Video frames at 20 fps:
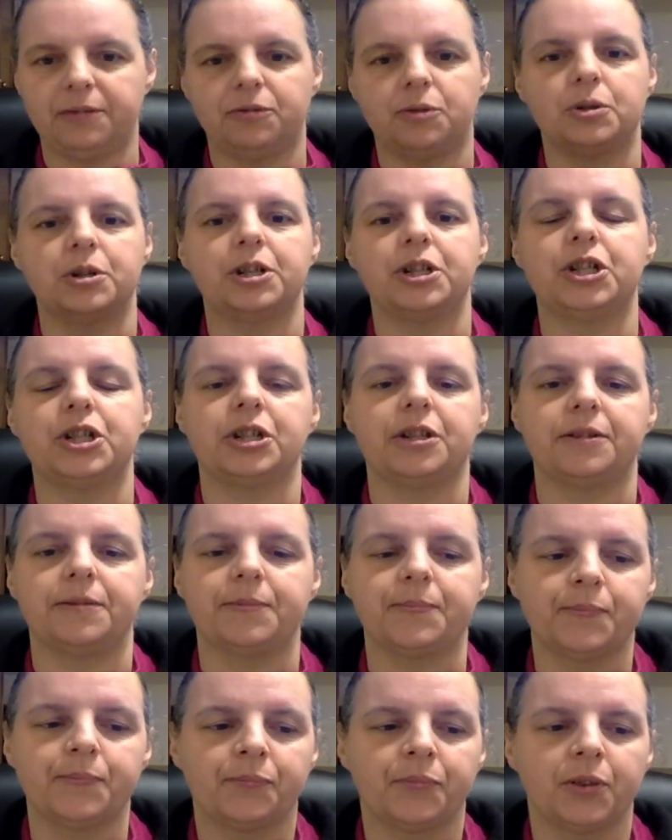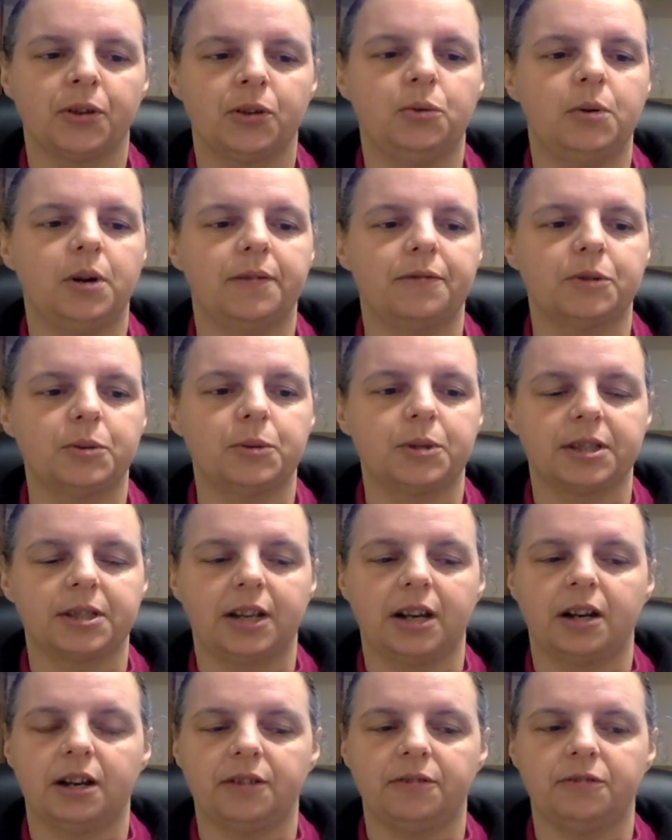of origin, whoever was
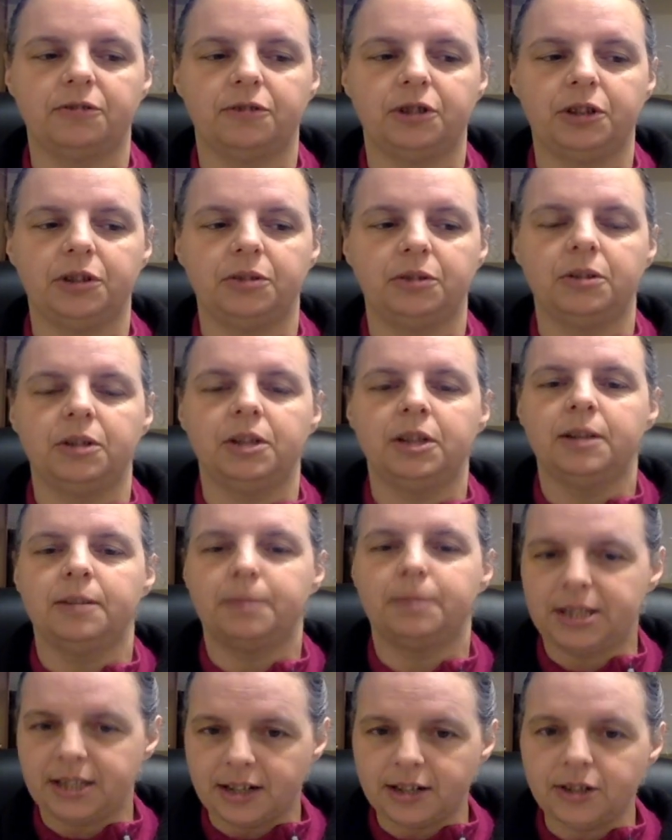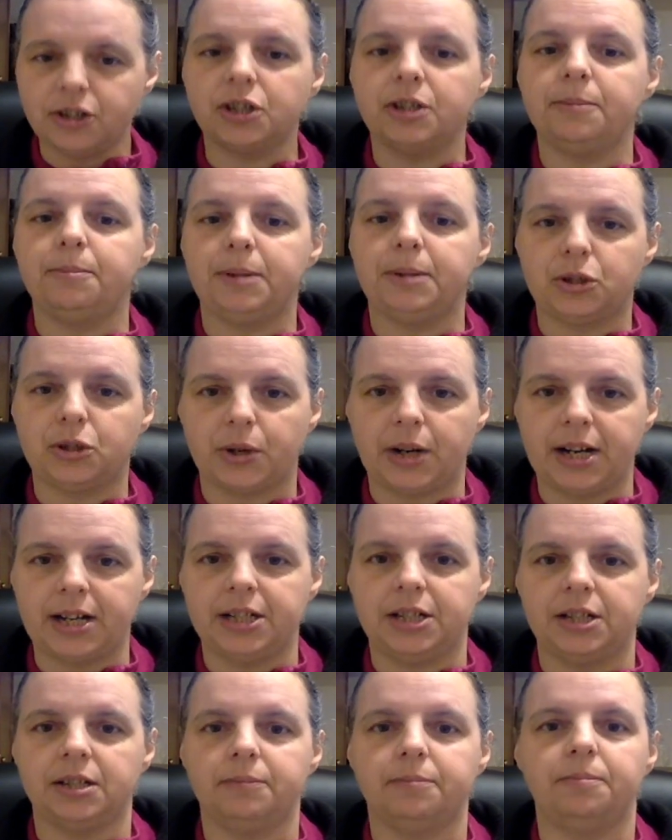caring for you, potentially
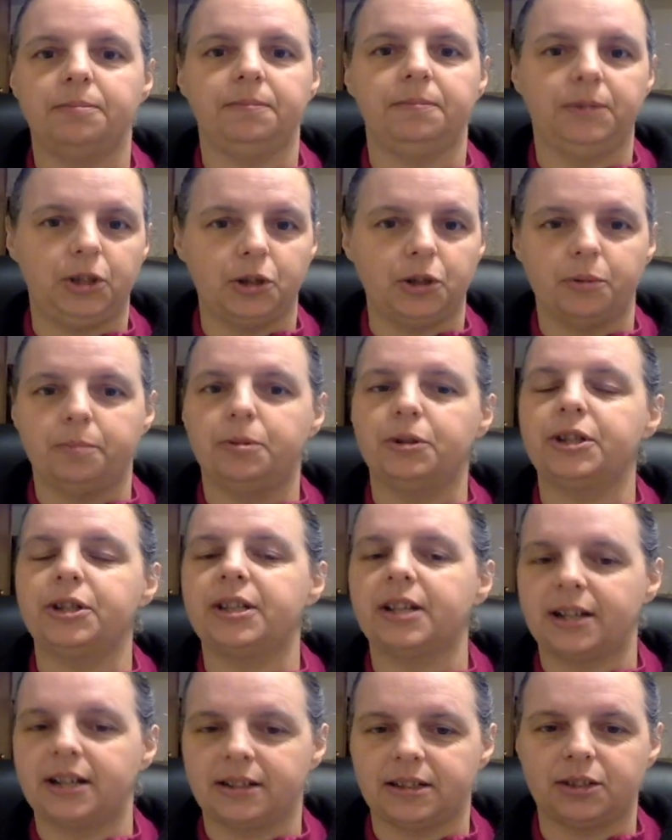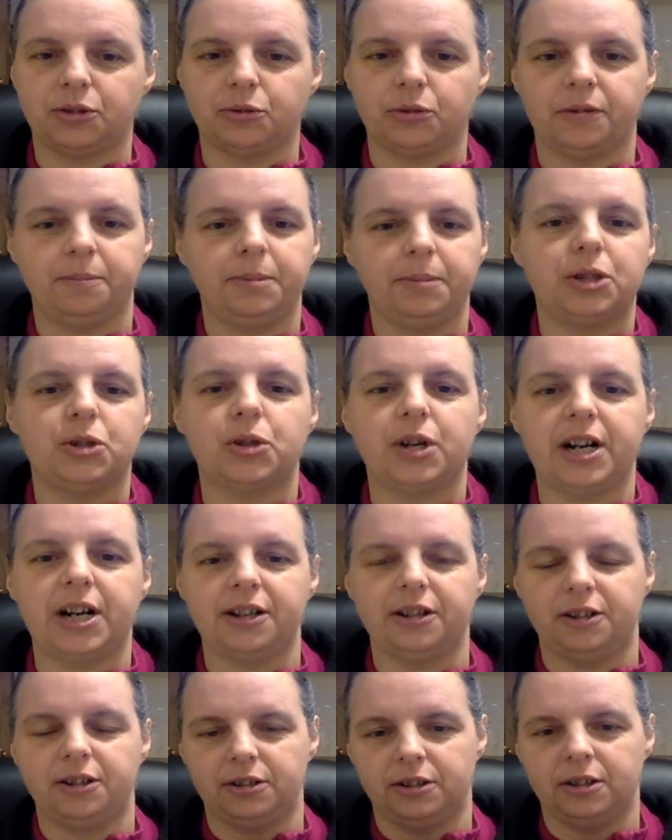betrayed, you know, put that sort of
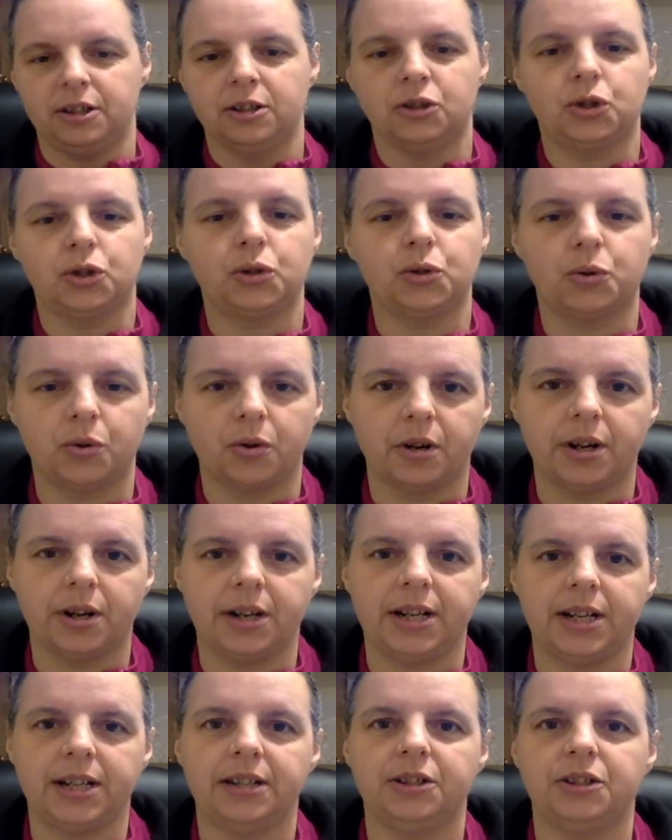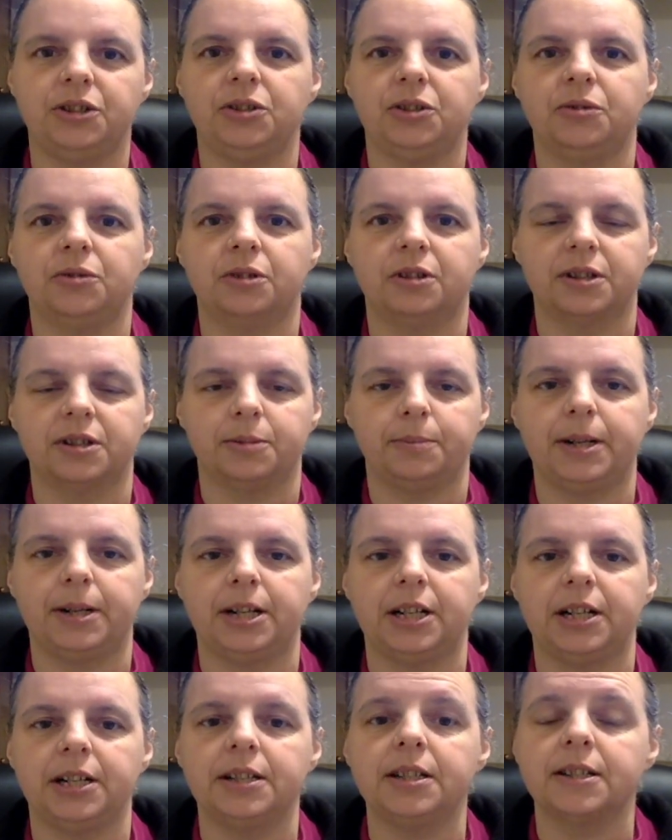betrayal story into your
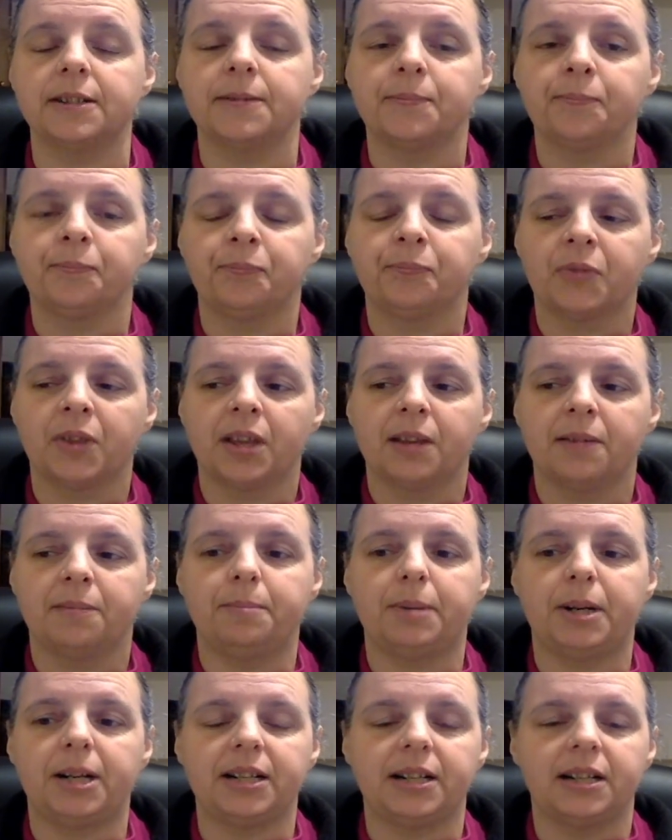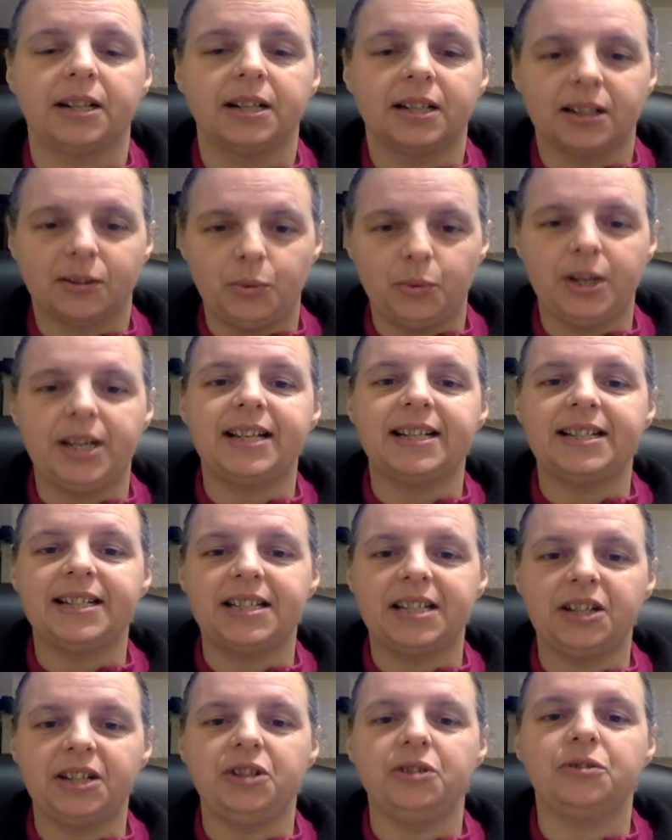experience. But we
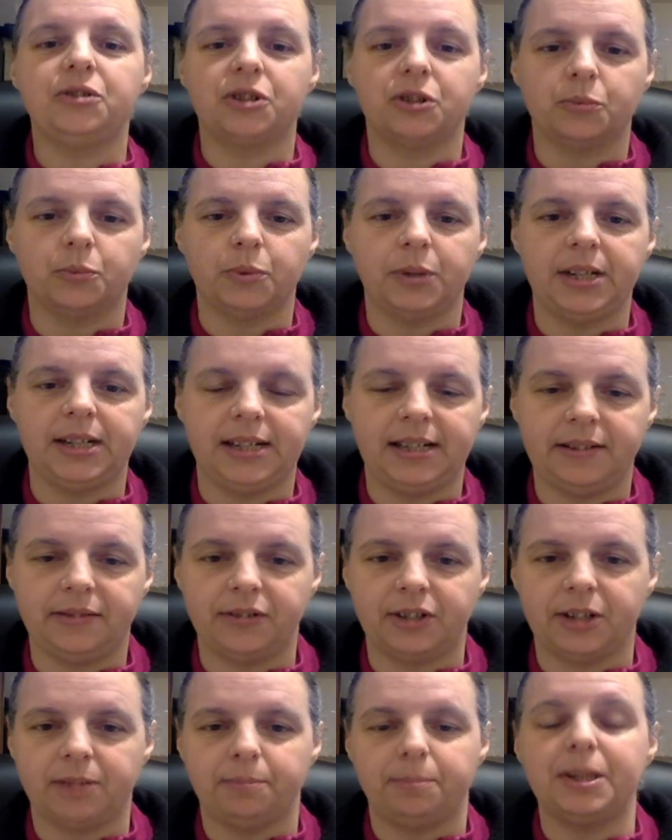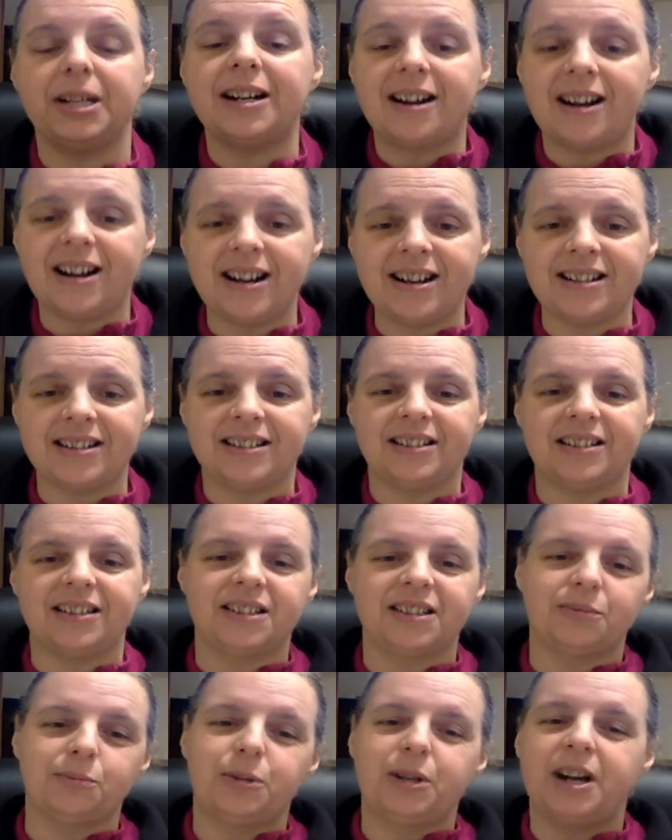continue to relive it
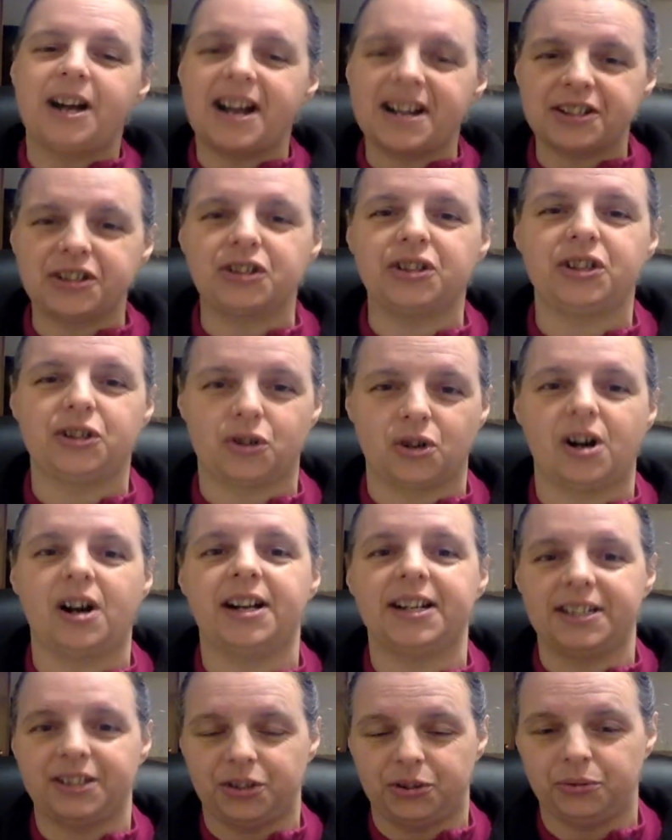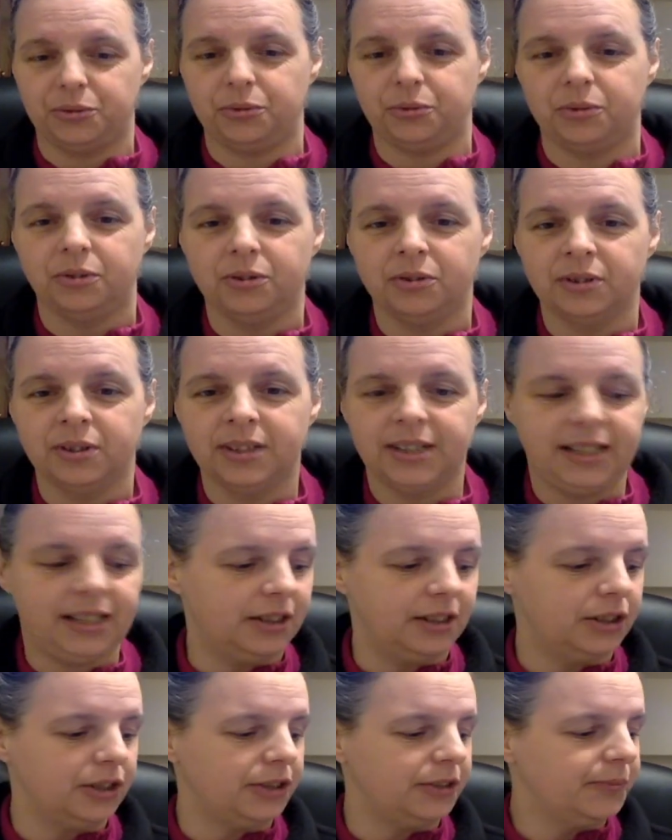because we're actually trying to
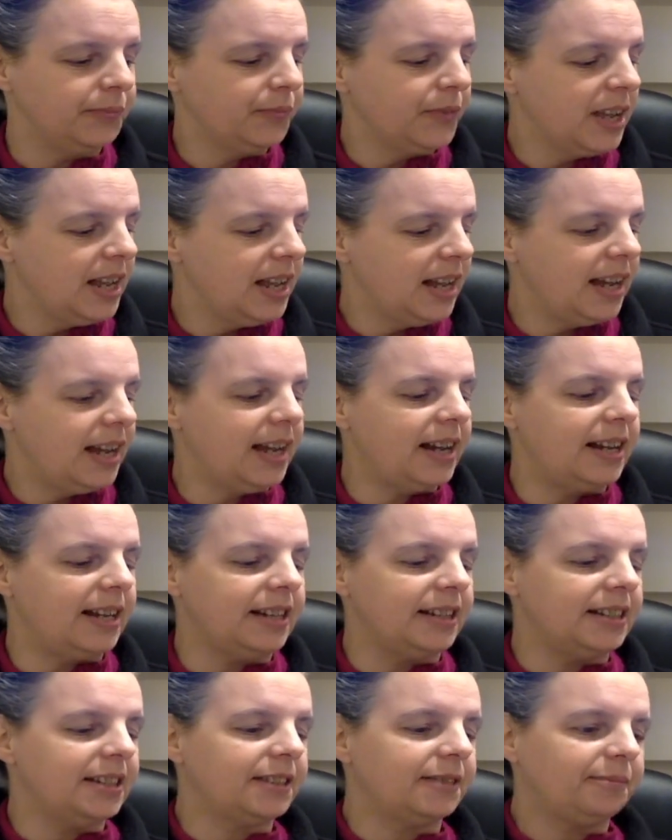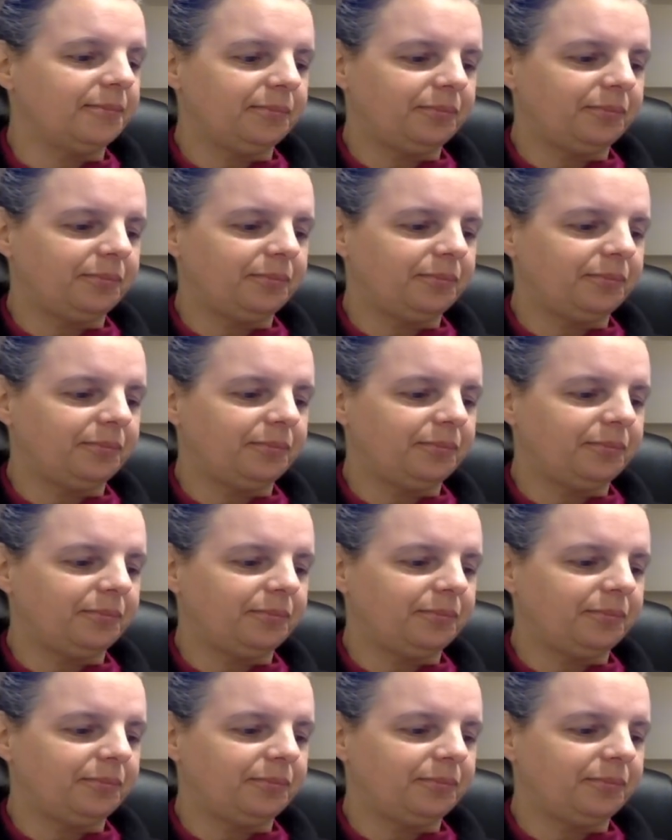heal. And